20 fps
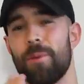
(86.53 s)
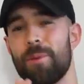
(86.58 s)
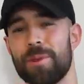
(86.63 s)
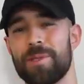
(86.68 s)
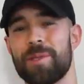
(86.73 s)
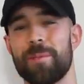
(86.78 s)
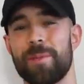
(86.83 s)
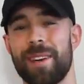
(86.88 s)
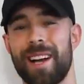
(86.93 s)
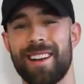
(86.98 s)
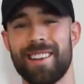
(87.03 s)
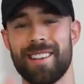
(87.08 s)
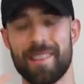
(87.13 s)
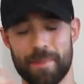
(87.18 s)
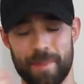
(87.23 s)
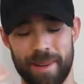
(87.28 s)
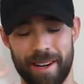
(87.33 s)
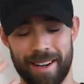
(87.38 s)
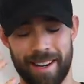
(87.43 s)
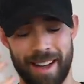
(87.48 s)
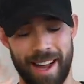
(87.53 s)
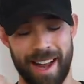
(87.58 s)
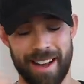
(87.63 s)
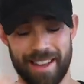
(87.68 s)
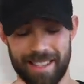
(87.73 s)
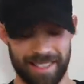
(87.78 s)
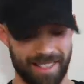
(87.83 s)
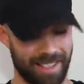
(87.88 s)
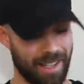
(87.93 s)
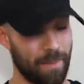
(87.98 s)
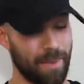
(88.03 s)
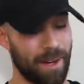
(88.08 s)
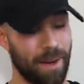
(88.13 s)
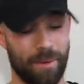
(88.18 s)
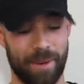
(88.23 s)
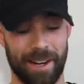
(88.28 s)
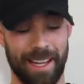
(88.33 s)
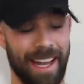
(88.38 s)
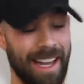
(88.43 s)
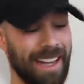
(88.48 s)
autumn colors, but it's something I
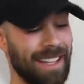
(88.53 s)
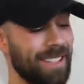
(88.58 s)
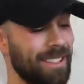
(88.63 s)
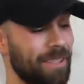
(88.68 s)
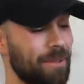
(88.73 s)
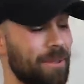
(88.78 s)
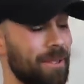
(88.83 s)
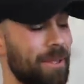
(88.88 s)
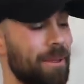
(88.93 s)
want to get into.